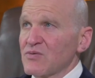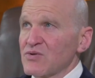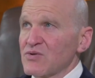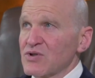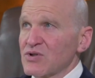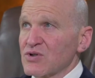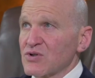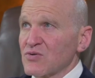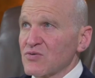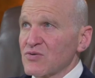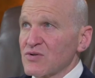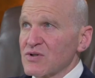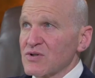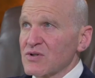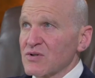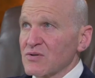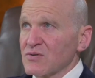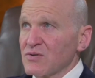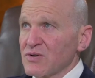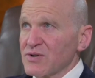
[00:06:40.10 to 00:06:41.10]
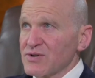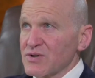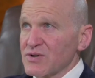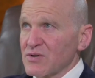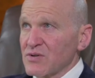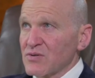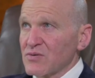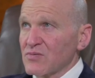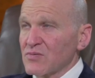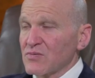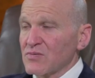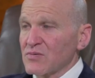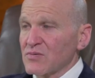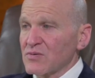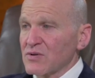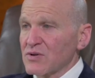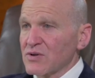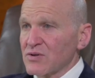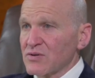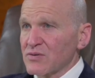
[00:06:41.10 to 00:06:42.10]
students also
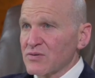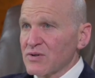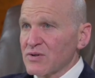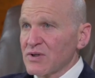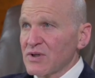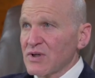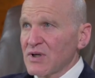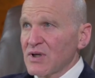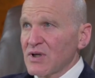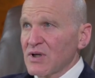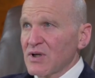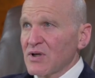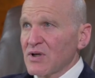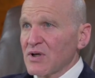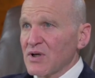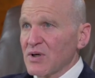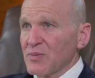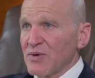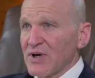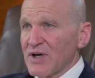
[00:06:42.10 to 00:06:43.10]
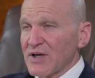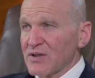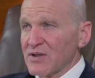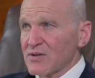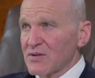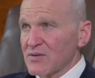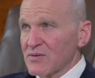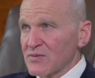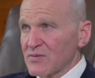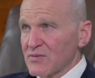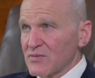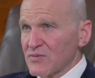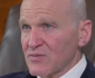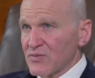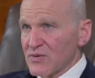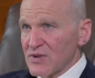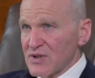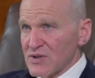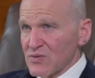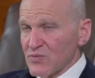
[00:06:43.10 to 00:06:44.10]
learn about
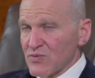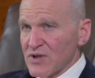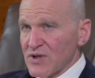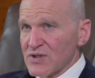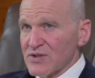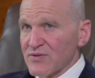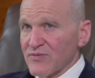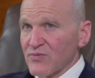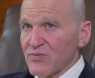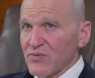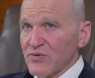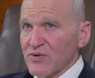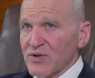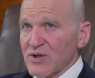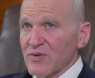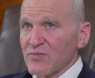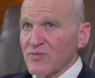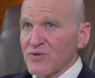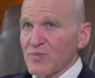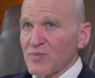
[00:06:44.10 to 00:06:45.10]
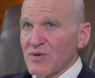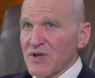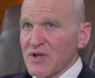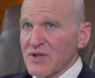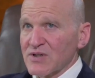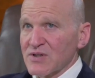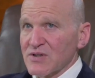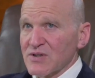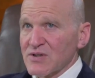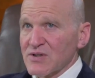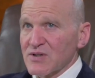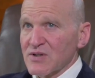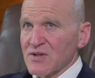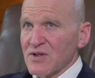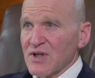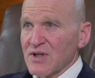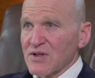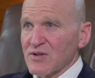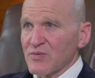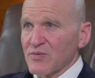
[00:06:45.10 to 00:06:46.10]
these ways of working with patients
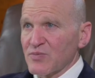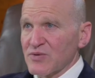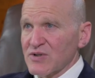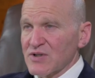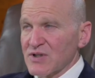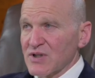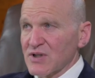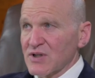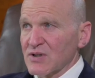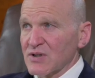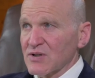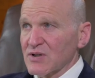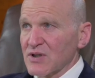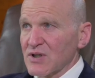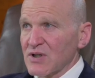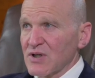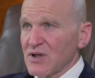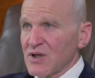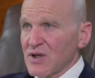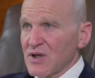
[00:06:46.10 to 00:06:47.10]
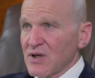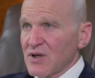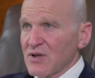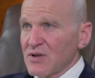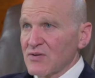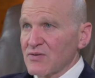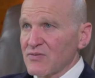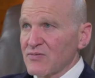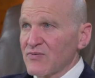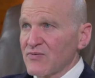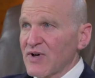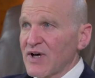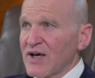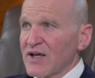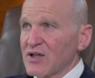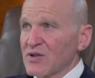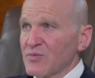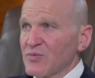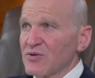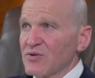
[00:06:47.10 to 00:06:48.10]
that are particularly
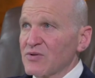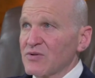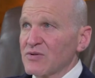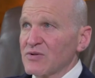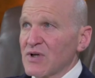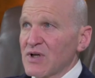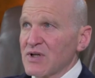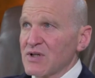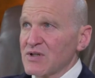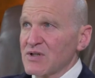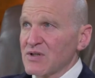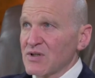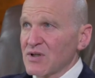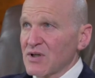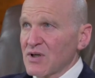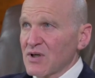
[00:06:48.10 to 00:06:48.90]
valuable and